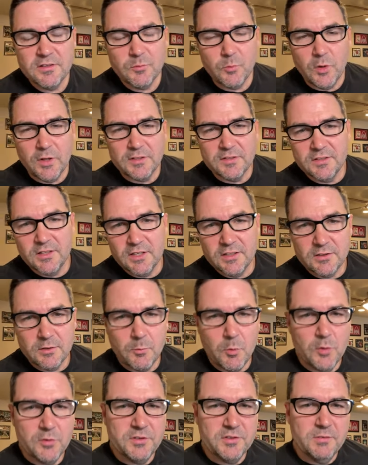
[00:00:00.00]
and Wednesdays, or
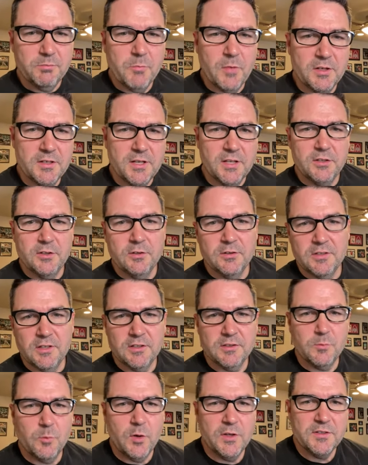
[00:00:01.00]
most Monday,
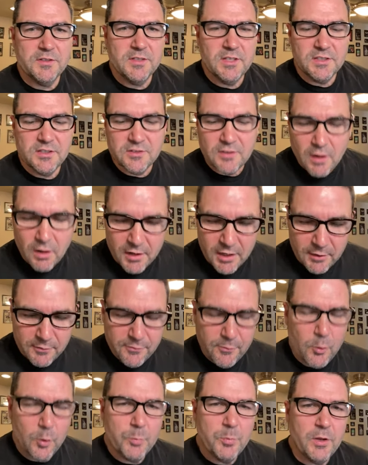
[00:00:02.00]
Tuesdays, and Wednesdays, starting at
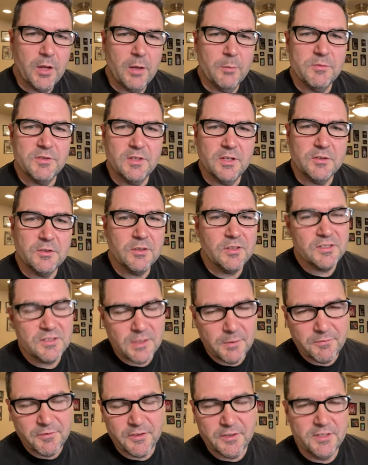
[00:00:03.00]
4 p.m. Central,
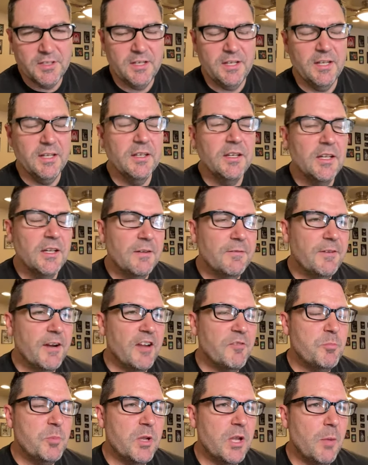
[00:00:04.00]
except for today,
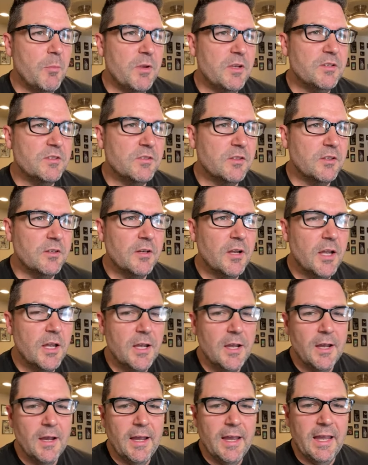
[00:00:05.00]
5 p.m. Eastern.
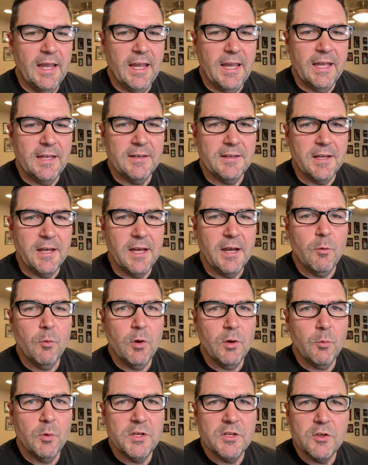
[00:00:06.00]
And
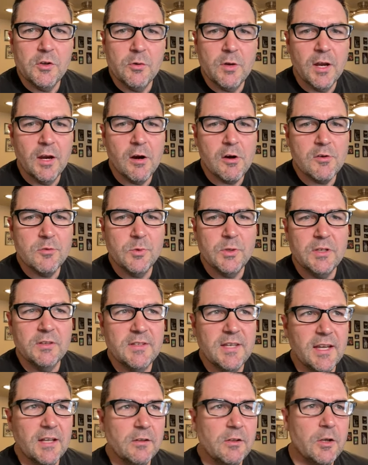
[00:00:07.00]
what we do here is we
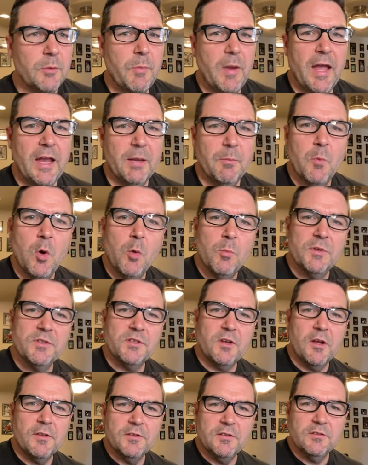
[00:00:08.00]
take a look back at moments
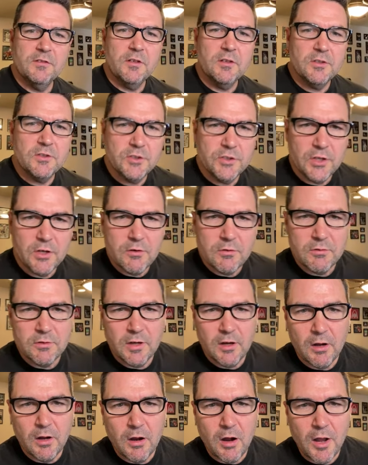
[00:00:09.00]
on The Stern Show
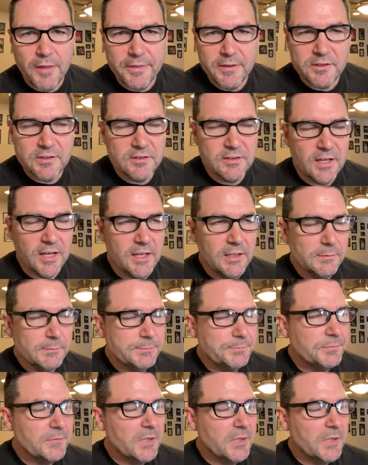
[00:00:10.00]
on this date,